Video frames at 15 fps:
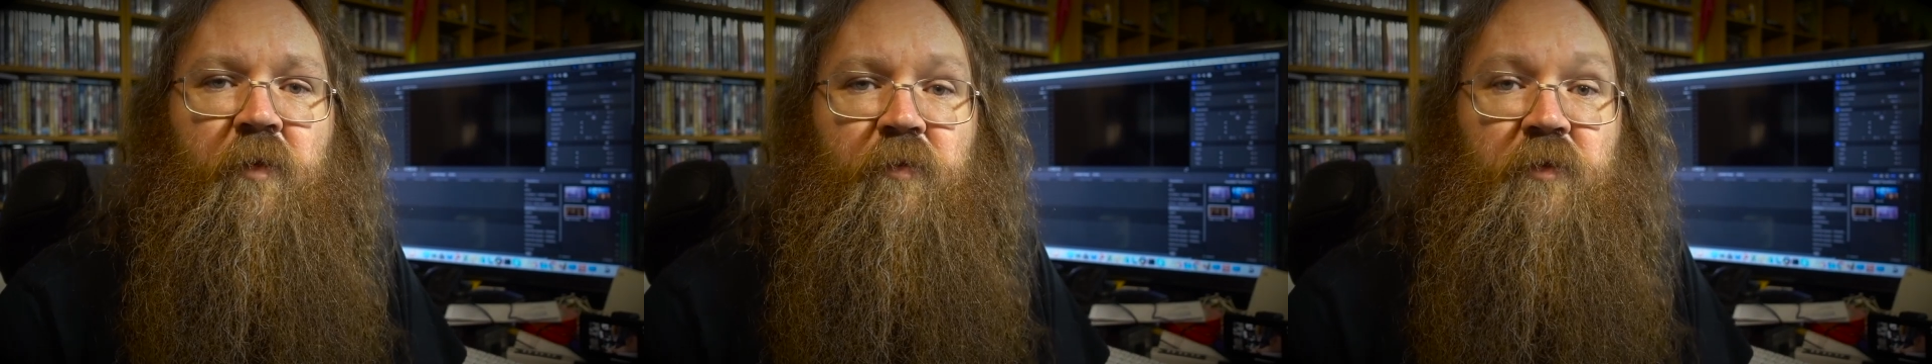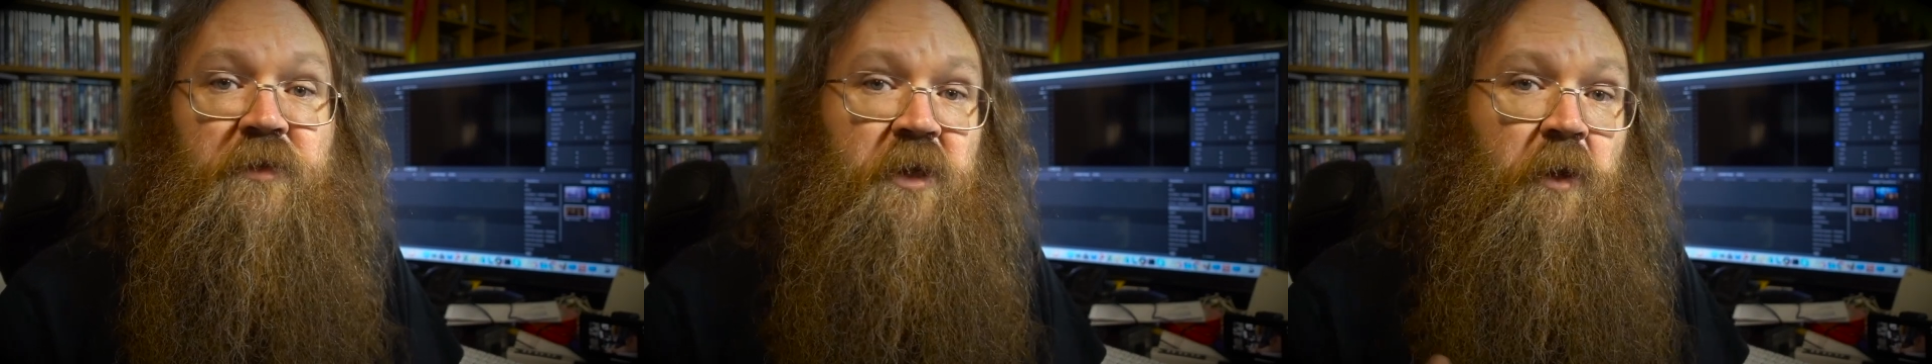
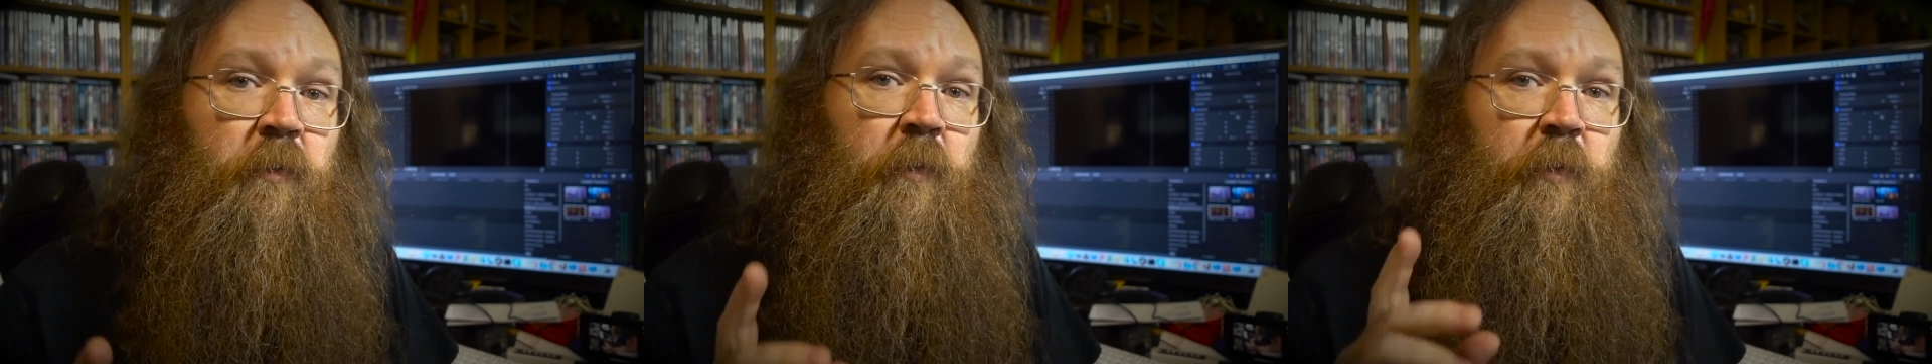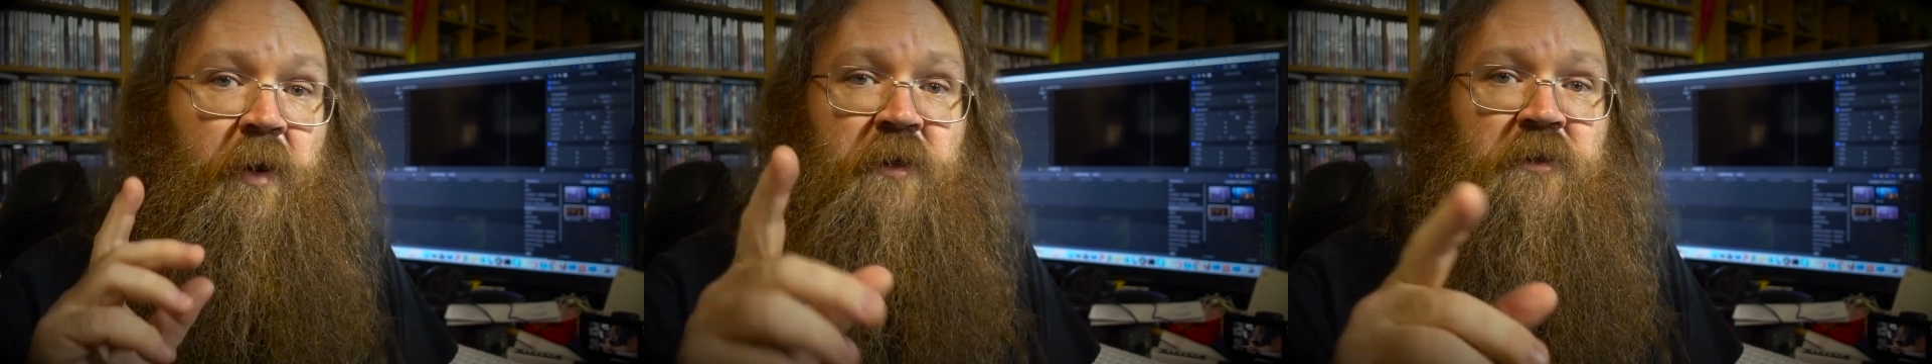This time
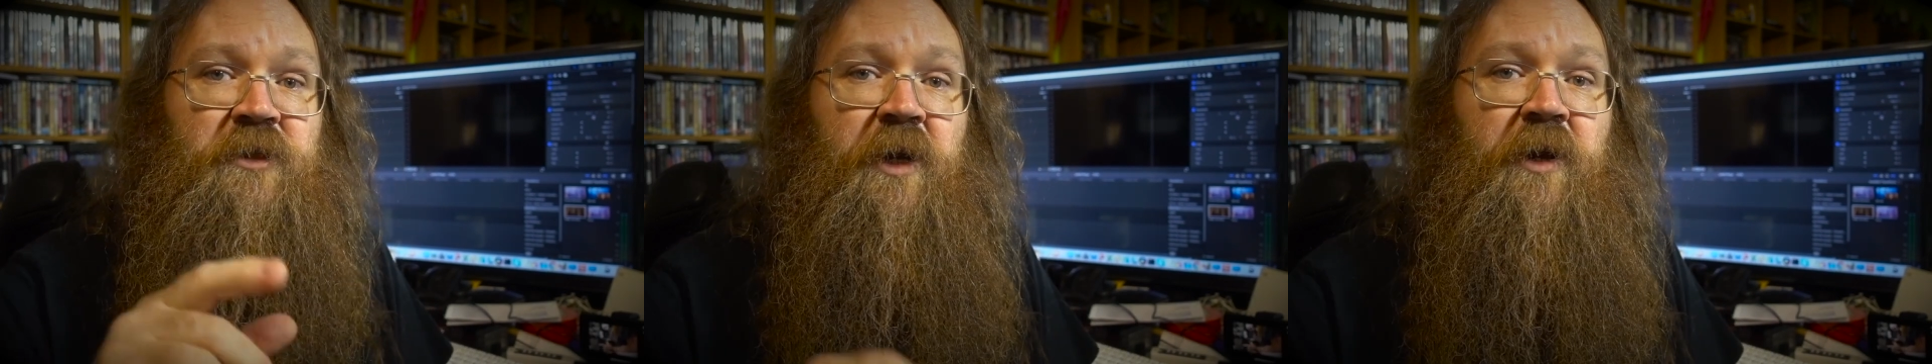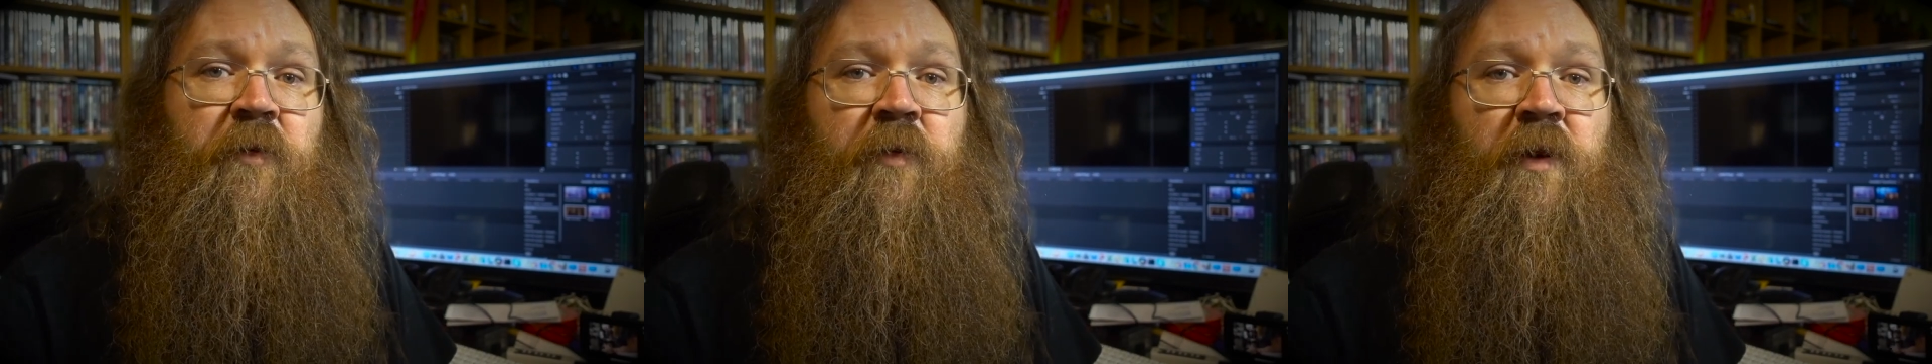I'm going to
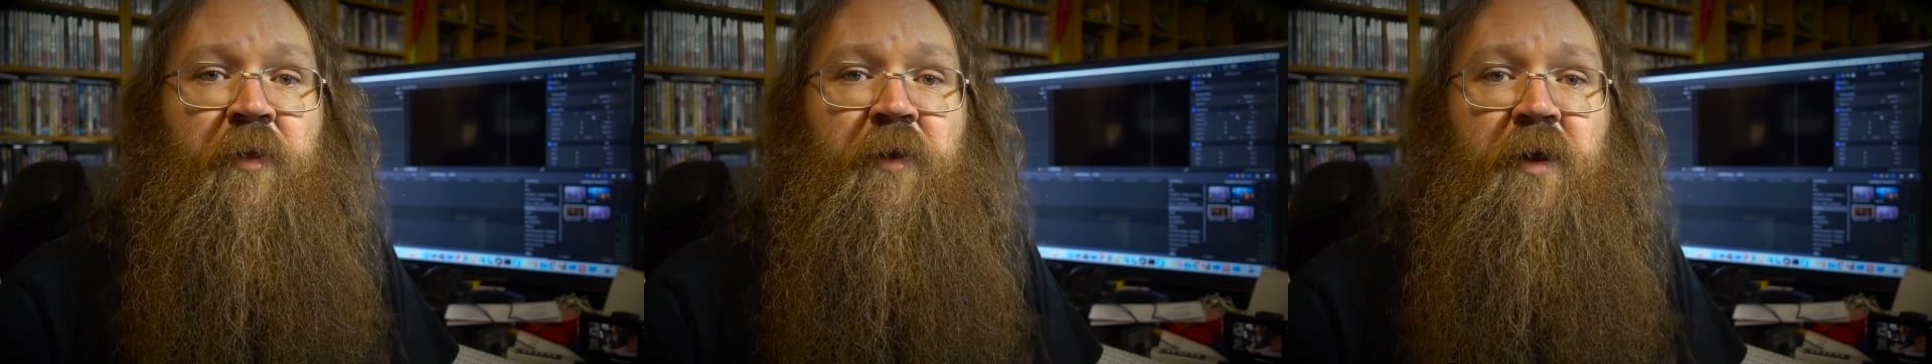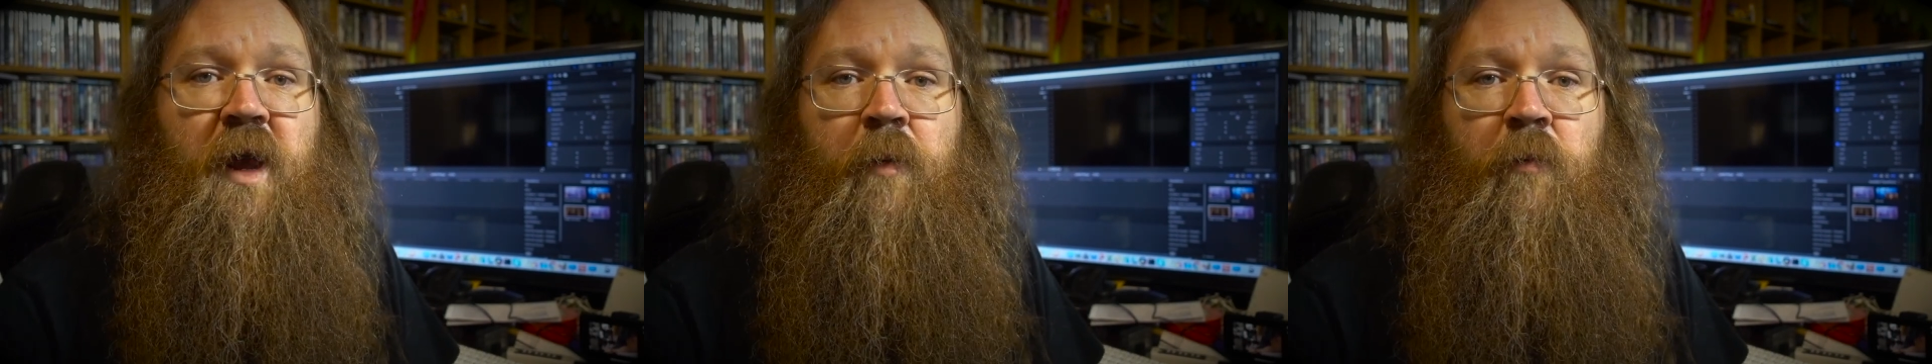show you
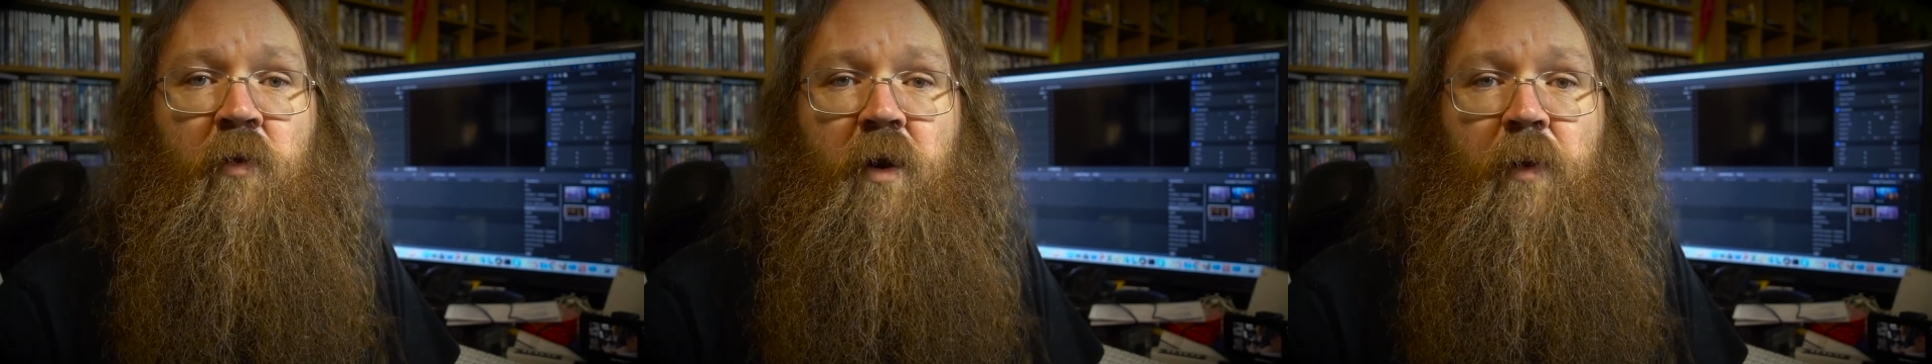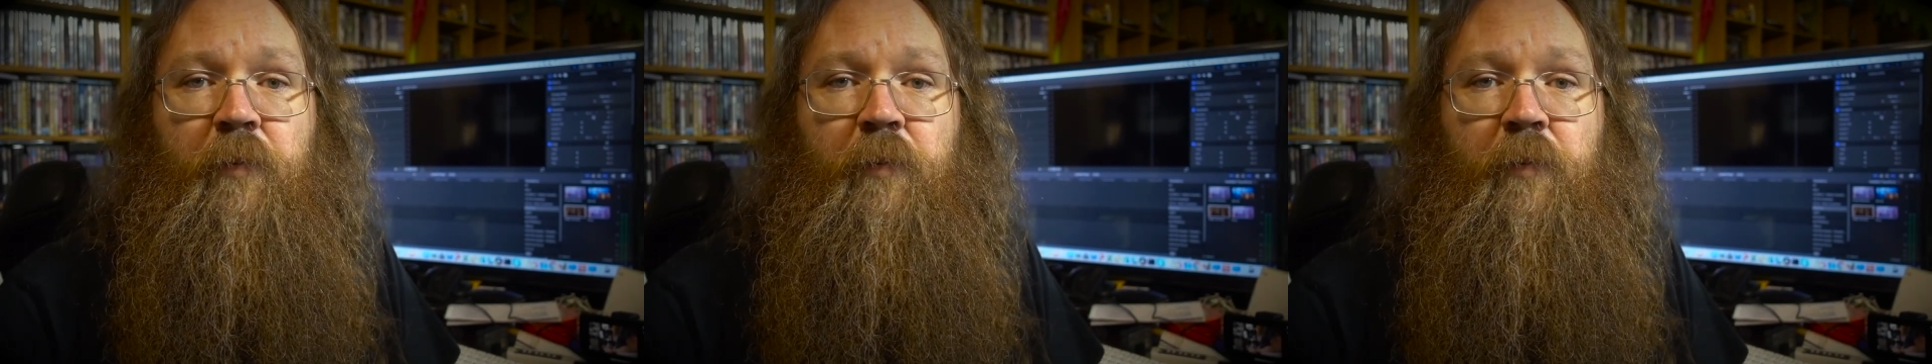another camera